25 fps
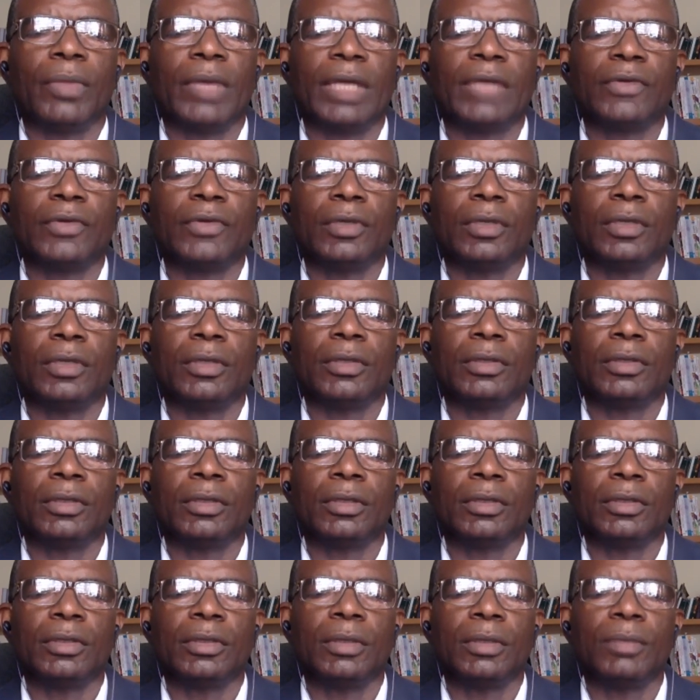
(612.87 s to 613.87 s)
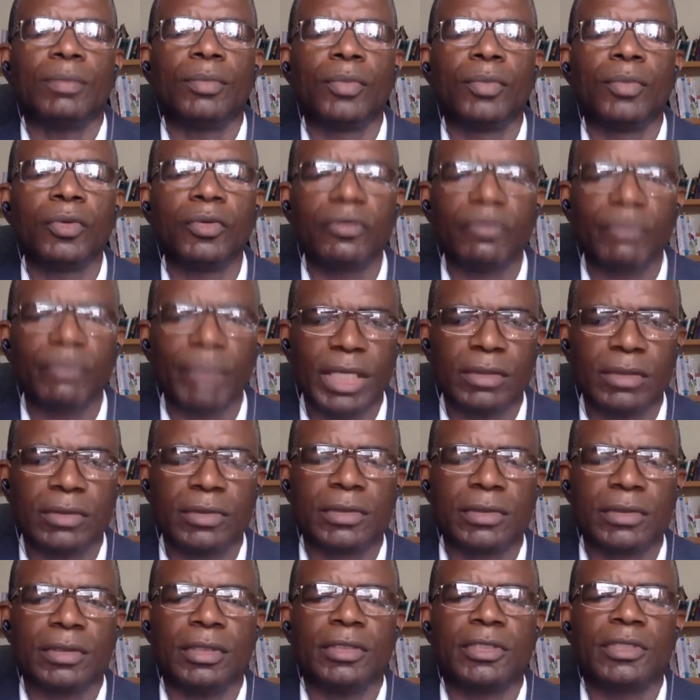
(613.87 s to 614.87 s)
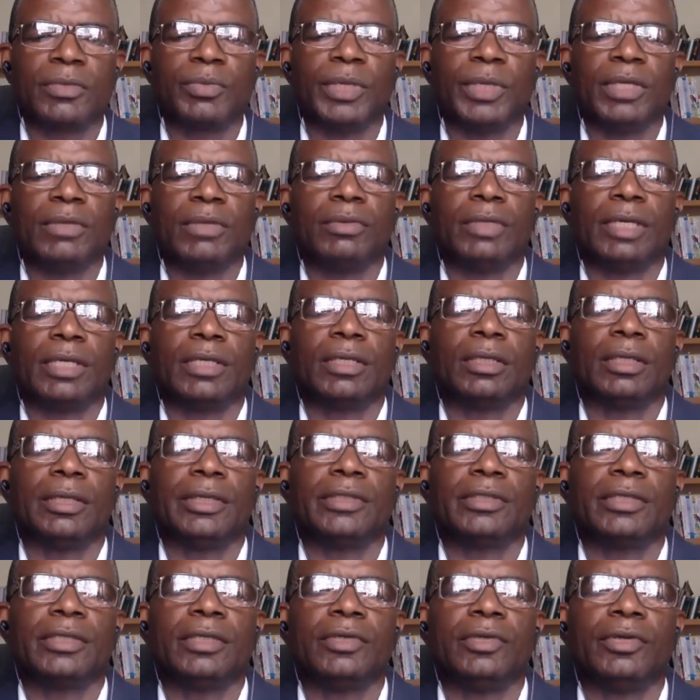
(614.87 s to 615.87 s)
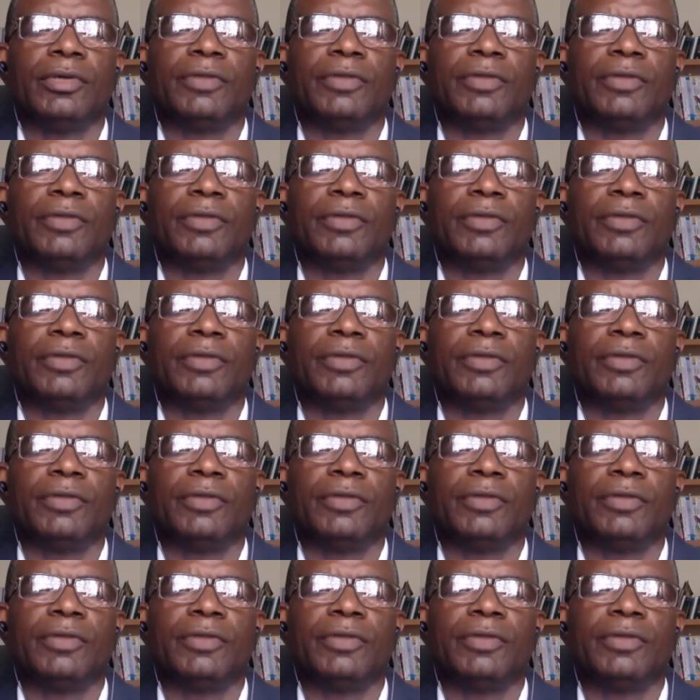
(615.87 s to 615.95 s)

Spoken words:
that your movement is being regulated,